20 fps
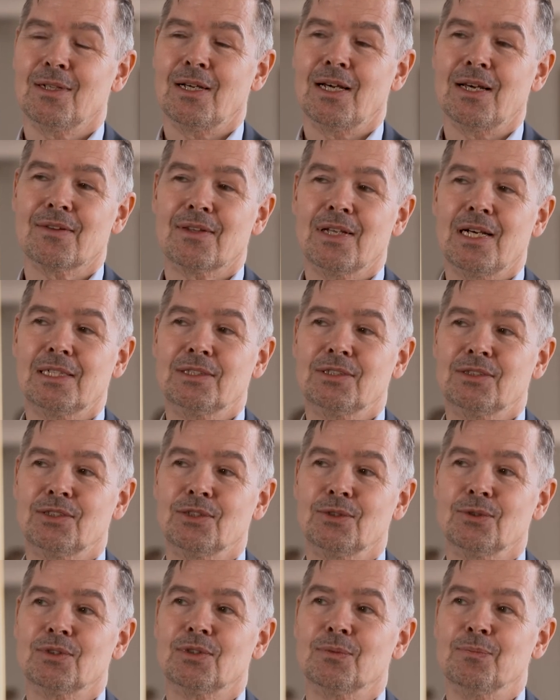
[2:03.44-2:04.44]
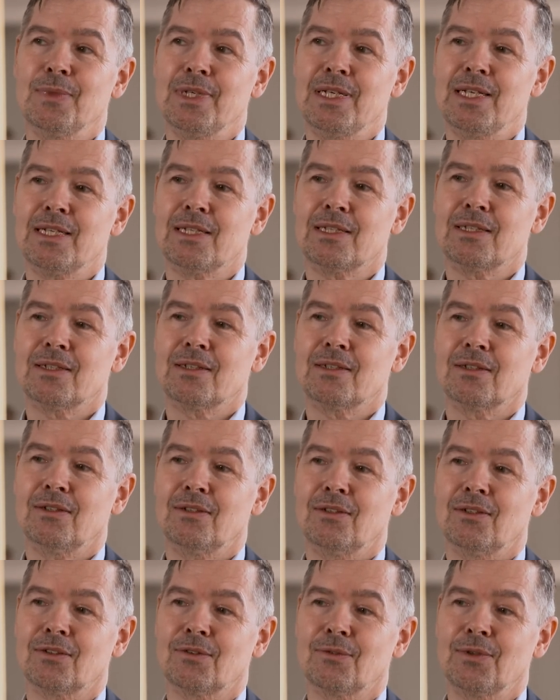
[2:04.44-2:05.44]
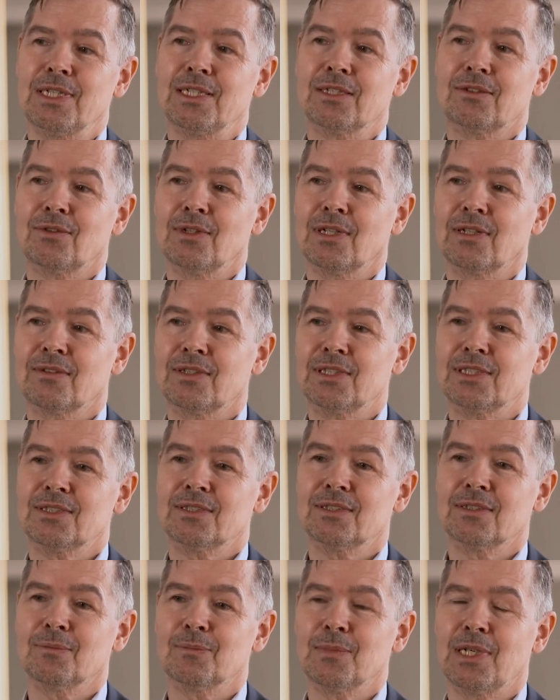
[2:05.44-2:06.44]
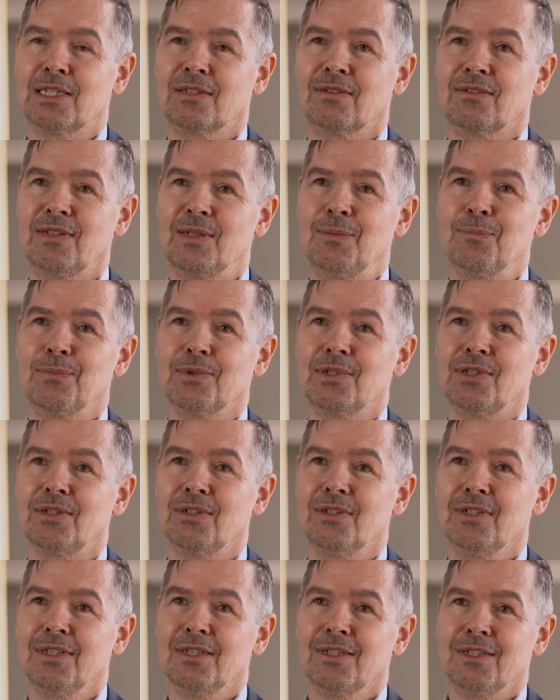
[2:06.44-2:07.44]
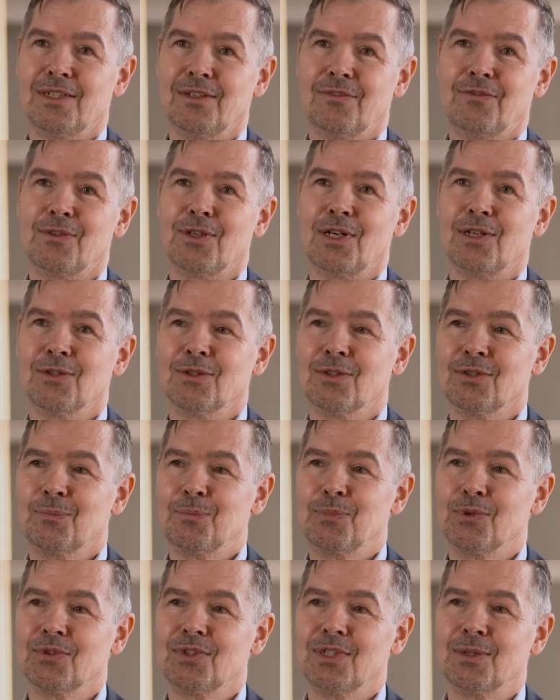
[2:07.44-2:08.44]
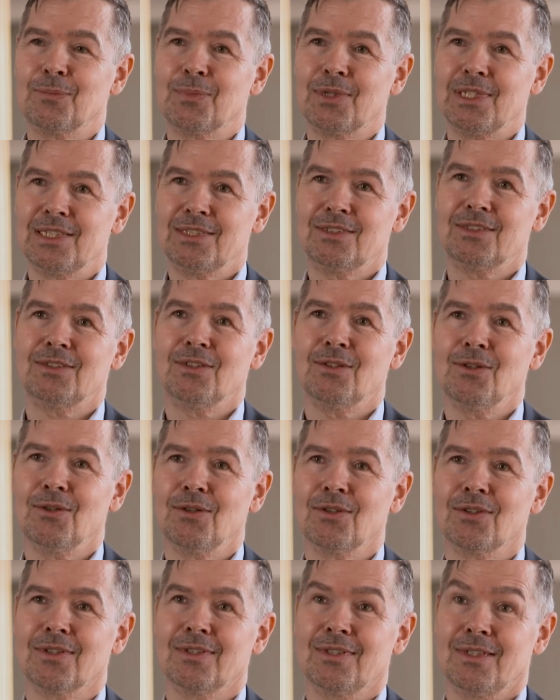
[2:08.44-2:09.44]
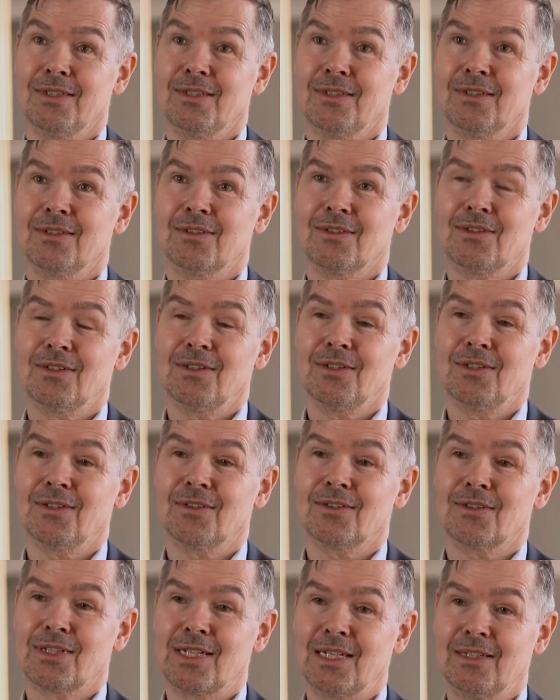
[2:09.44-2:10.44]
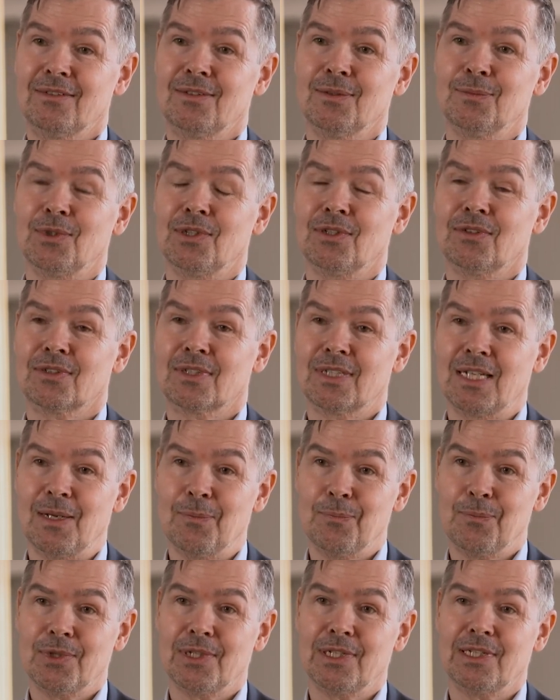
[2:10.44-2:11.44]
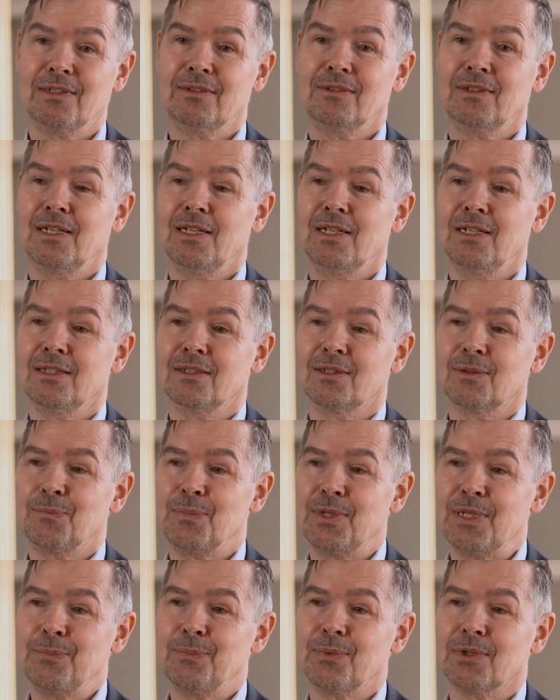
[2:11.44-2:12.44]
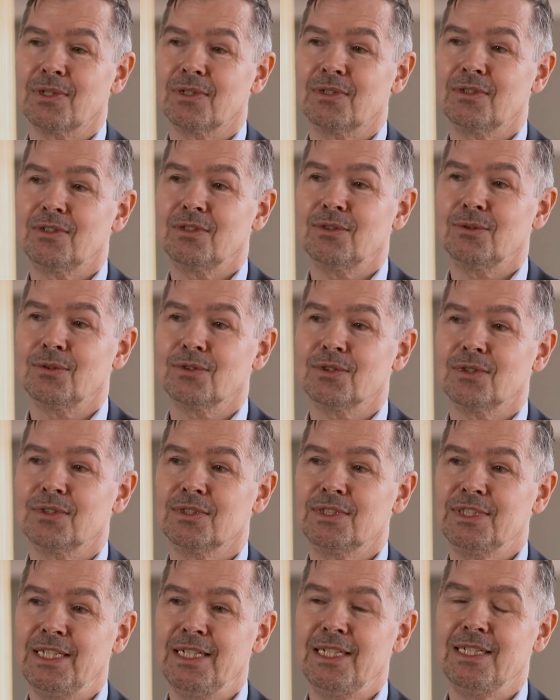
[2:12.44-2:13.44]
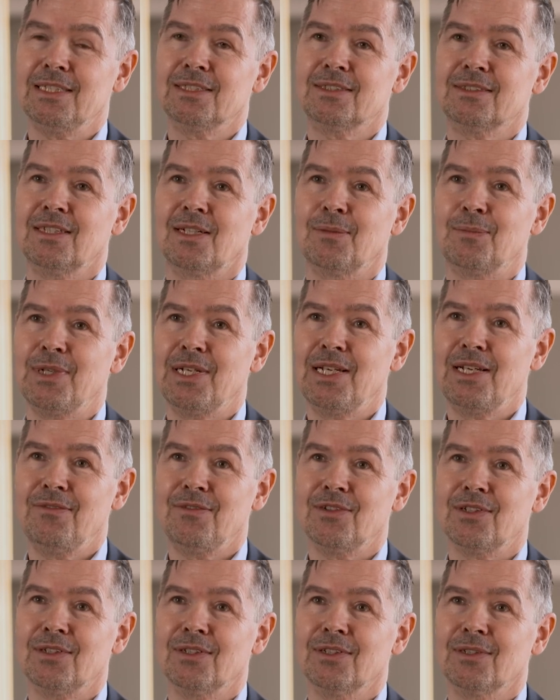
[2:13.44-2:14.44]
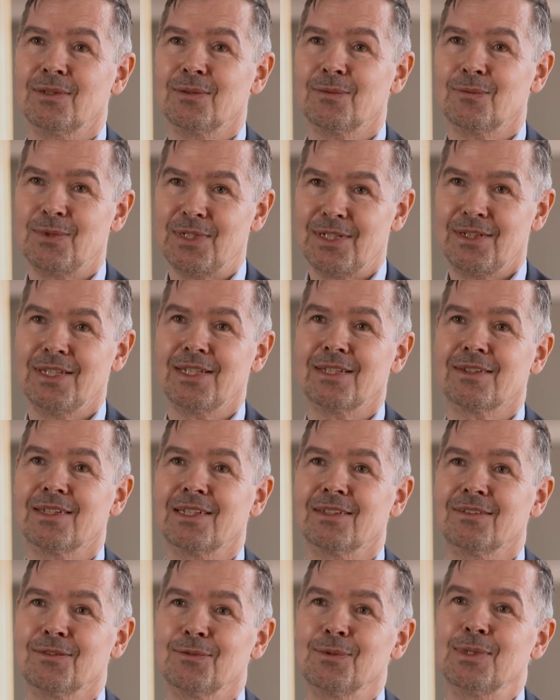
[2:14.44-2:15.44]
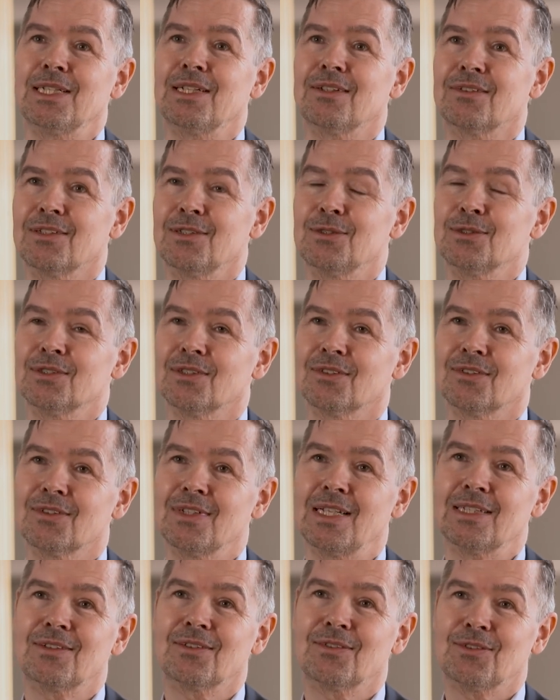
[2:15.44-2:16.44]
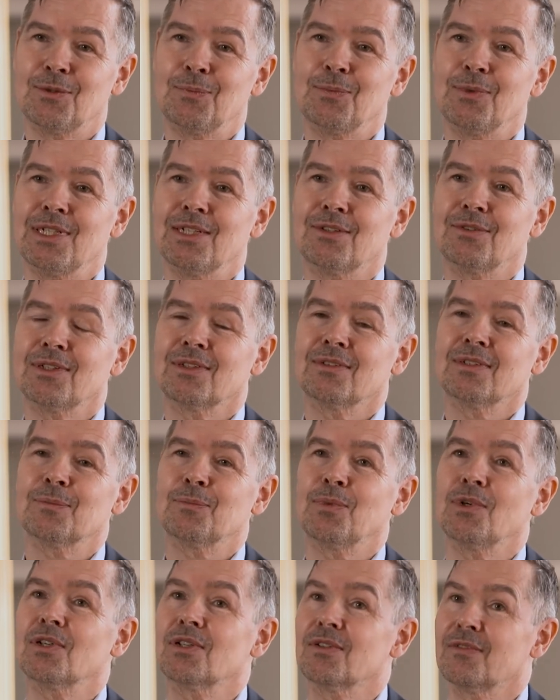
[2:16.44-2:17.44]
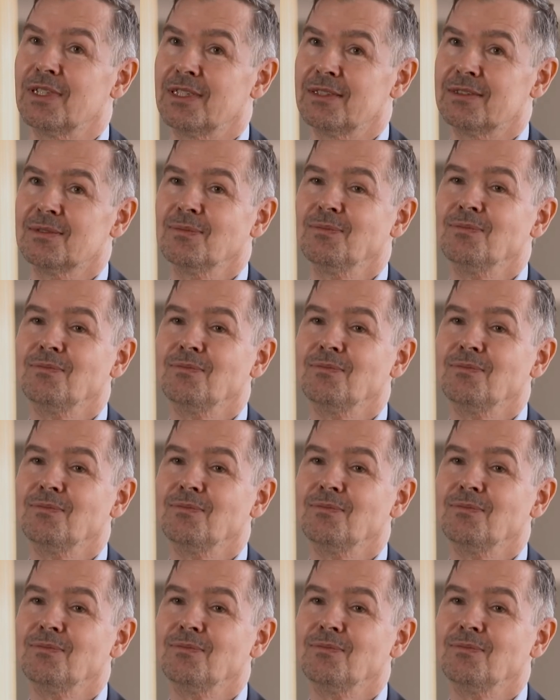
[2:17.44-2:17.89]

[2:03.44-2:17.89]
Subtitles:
And that should make a green transition much simpler if we are not putting pressure on the customers, companies and people to change their behavior. We think that's a winning solution. So that's a super interesting part of this.